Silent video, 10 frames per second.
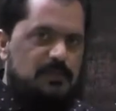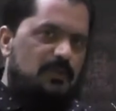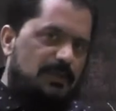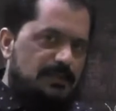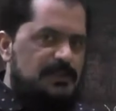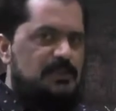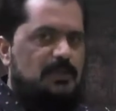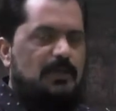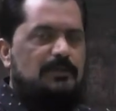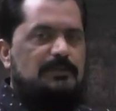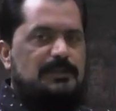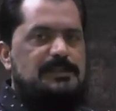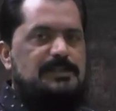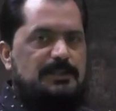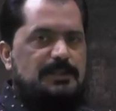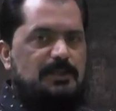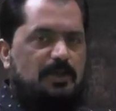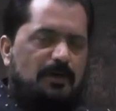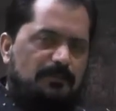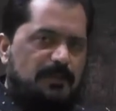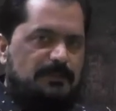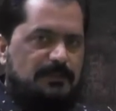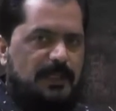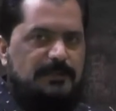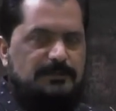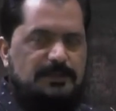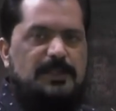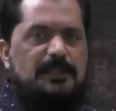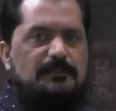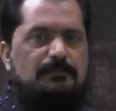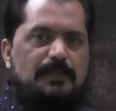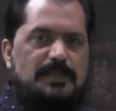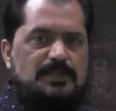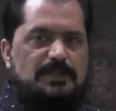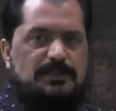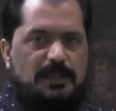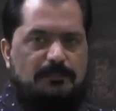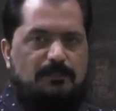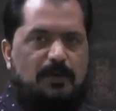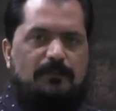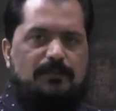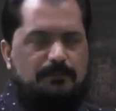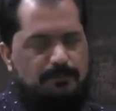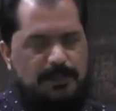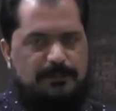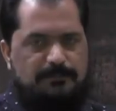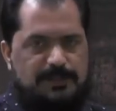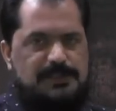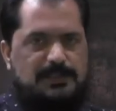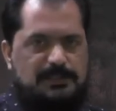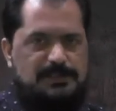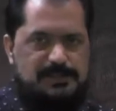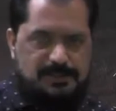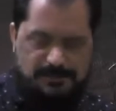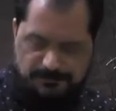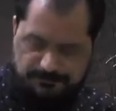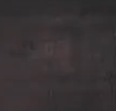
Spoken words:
So let us start the study of that three major type of blood vessels.